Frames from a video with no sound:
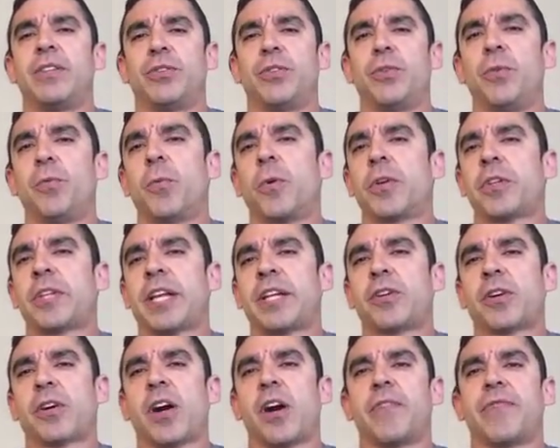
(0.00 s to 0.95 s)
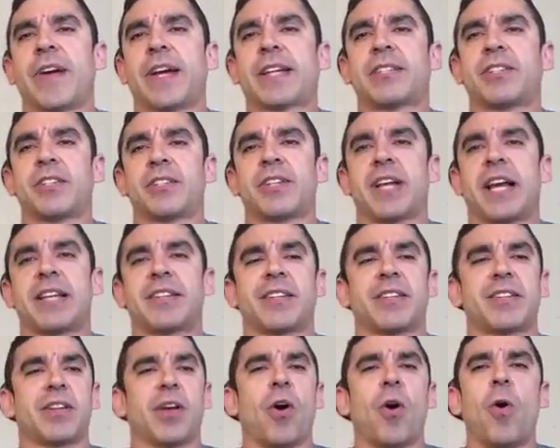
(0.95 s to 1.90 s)
do rotator cuff
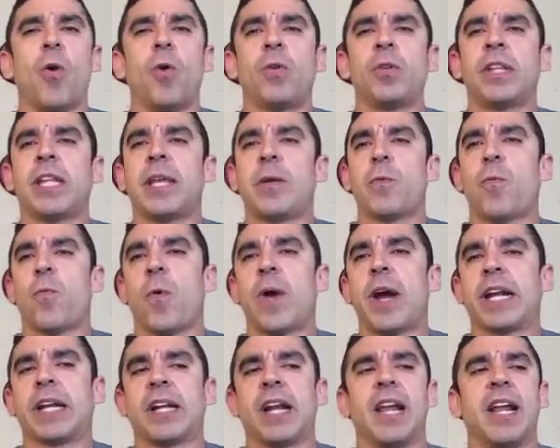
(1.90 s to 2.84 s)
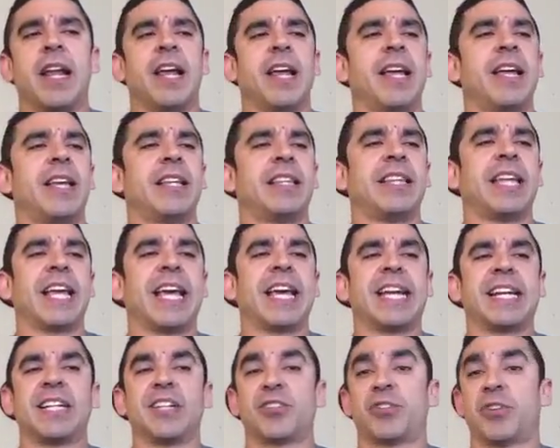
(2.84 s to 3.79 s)
exercises only when they
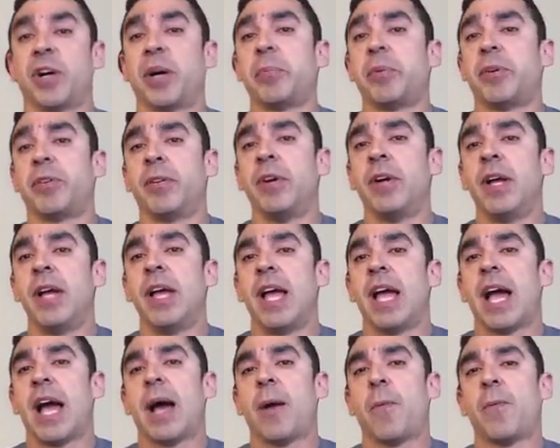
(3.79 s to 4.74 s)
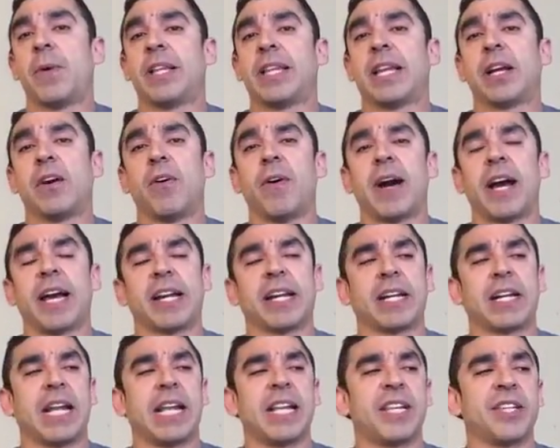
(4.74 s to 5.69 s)
get in trouble, and when they go ahead
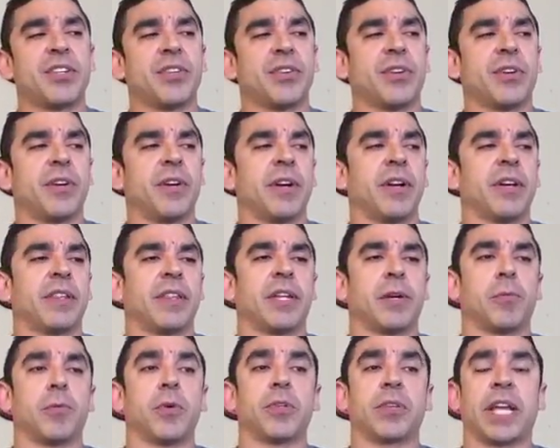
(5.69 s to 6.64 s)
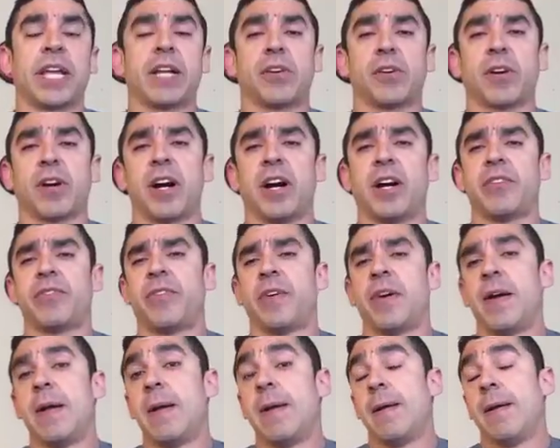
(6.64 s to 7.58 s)
and injure their rotator cuff,
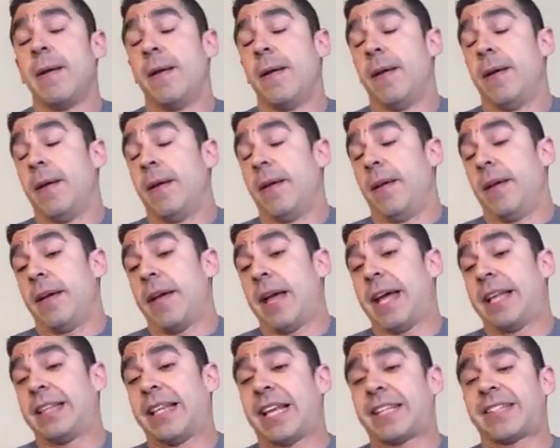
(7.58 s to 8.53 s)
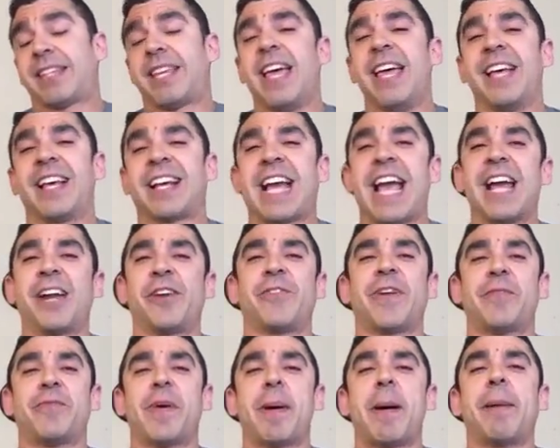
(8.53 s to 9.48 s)
that's kind of
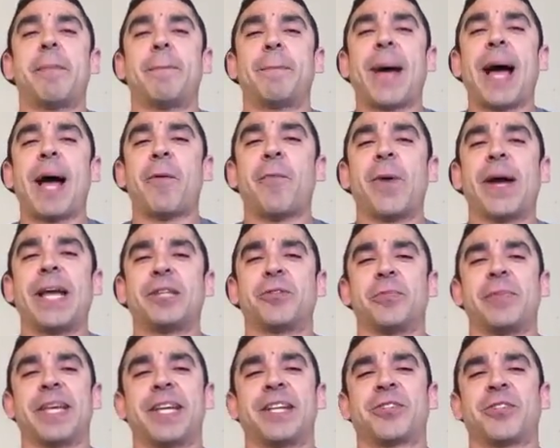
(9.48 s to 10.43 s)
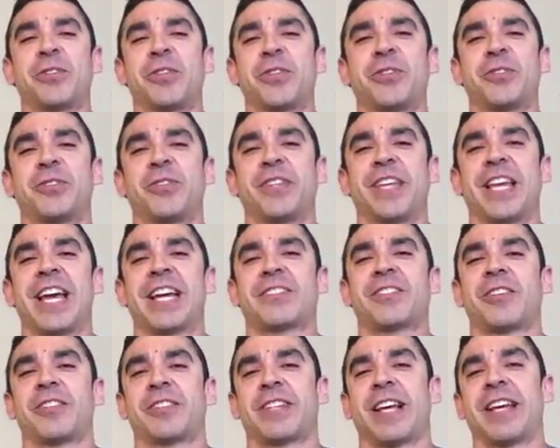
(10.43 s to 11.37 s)
a bad way to be introduced to the
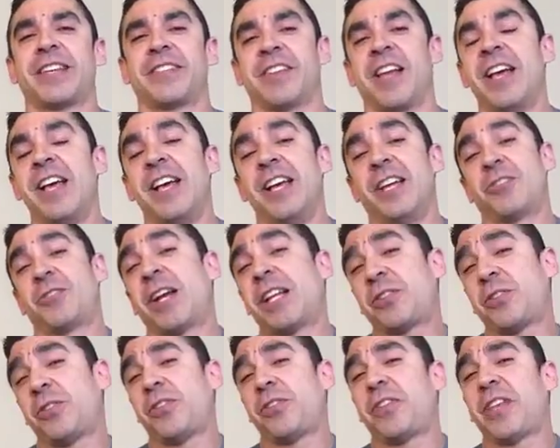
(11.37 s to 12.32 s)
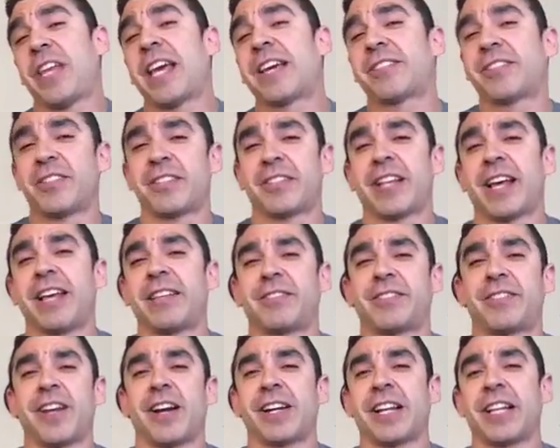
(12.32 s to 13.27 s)
exercise. Try to do the exercise
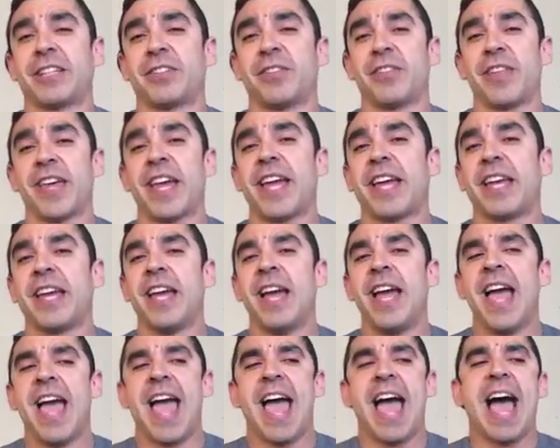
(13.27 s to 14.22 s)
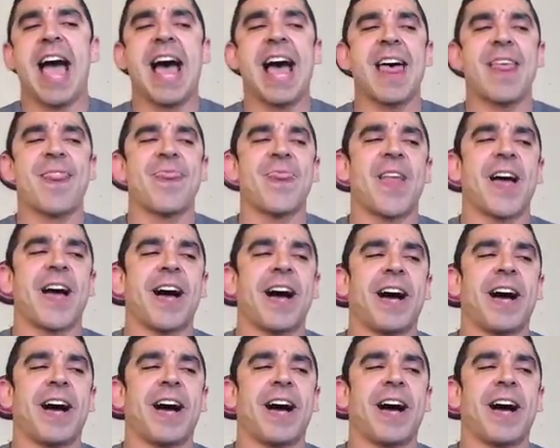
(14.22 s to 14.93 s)
starting today, and